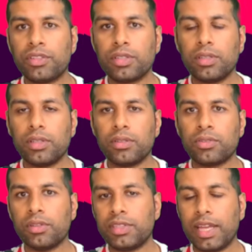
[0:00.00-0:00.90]
into,
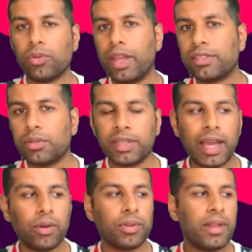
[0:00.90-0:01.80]
take all that into
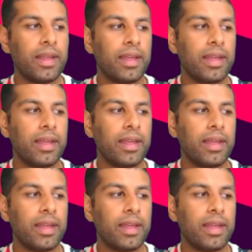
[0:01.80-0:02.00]
account,